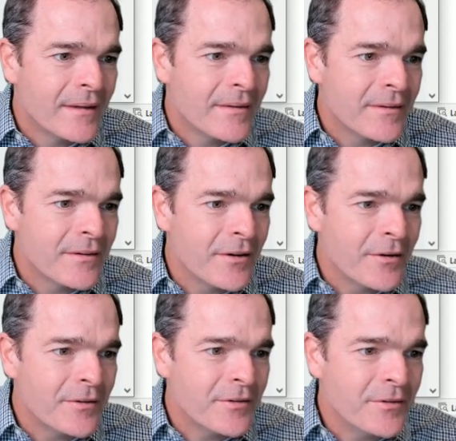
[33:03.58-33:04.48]
go
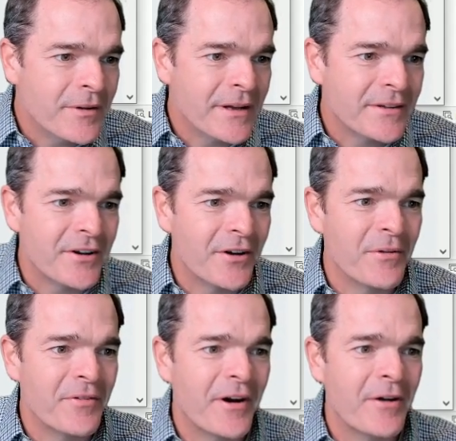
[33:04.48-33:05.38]
to getting started
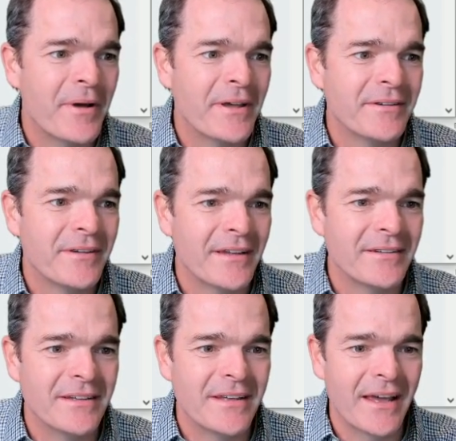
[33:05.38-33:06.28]
with Firebase
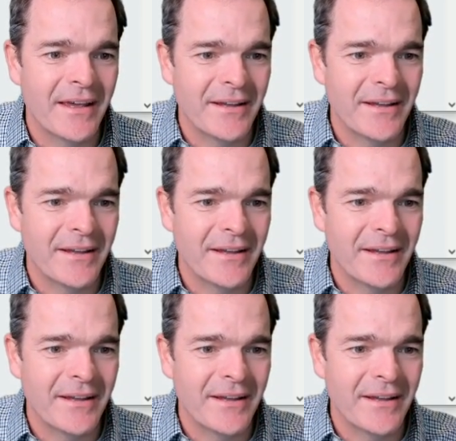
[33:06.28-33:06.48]
SDK.